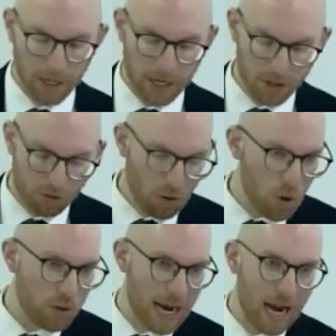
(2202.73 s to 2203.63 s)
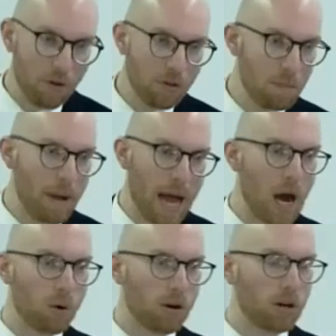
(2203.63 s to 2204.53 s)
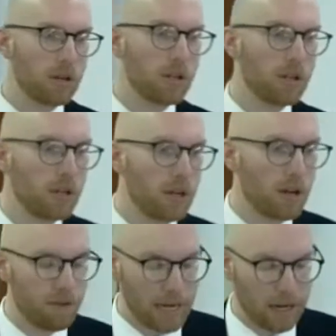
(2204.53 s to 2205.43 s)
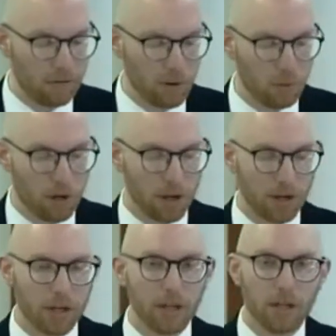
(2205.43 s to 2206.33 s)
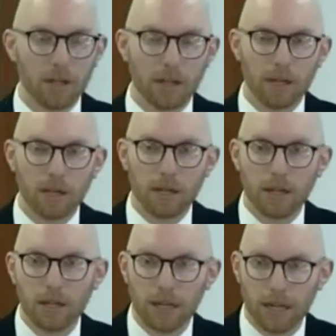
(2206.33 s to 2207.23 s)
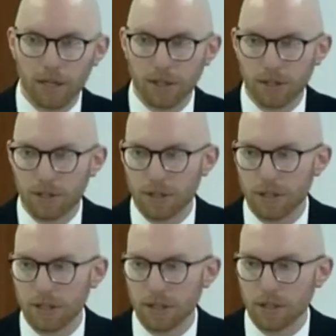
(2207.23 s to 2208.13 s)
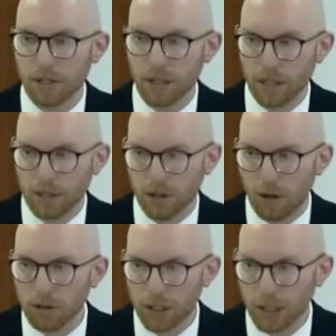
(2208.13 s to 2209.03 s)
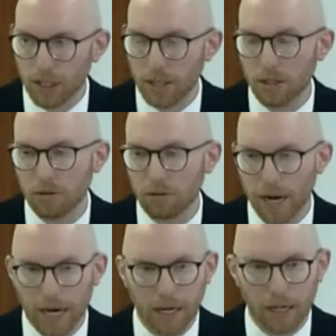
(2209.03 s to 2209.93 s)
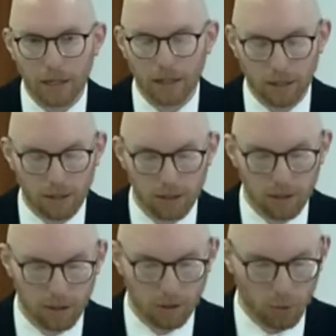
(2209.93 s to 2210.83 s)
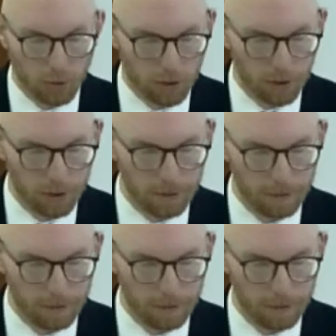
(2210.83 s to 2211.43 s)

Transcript: he's thrown down the power of the evil one. He is the exalted reigning Lord.